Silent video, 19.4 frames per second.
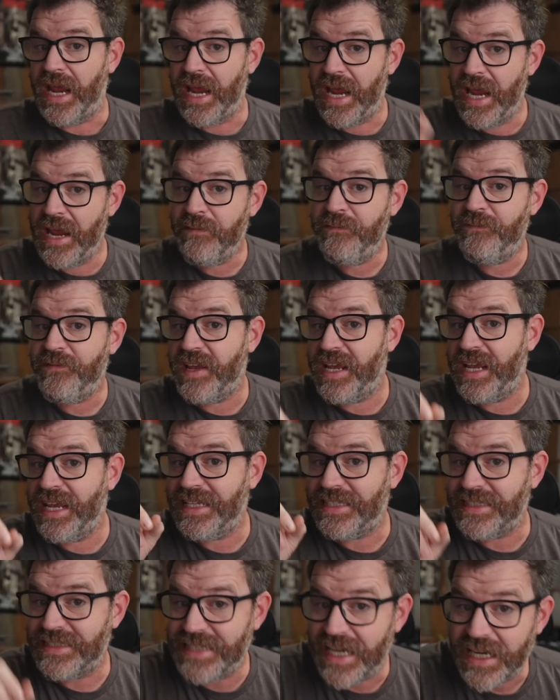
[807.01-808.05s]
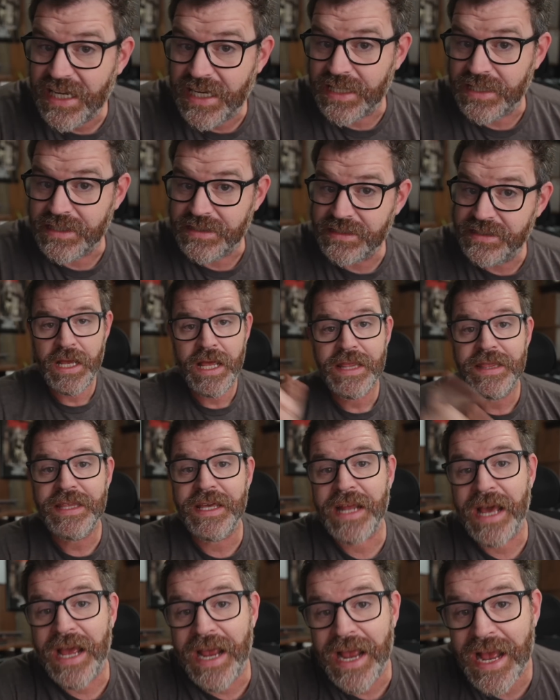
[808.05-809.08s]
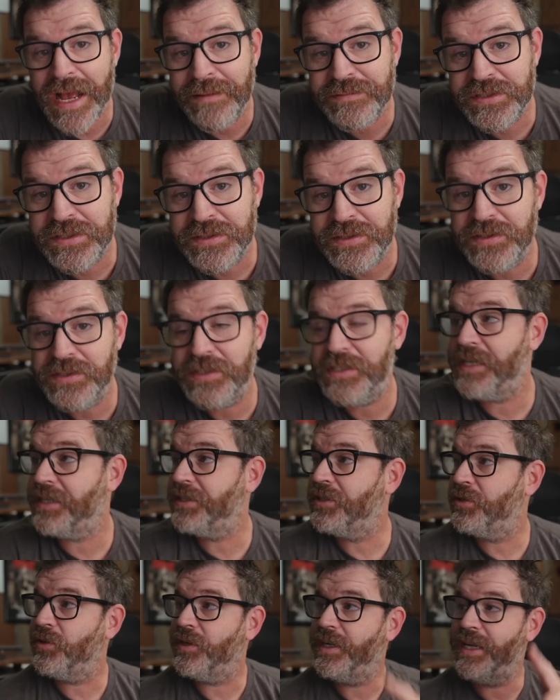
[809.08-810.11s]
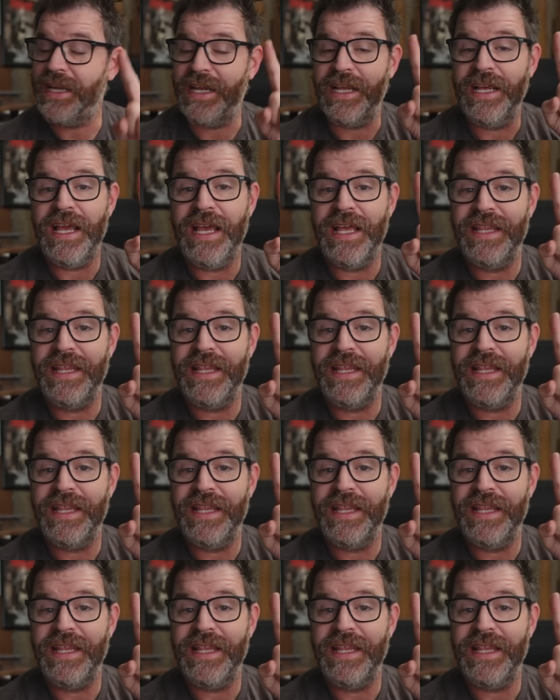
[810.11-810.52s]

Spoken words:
If it does, then I absolutely agree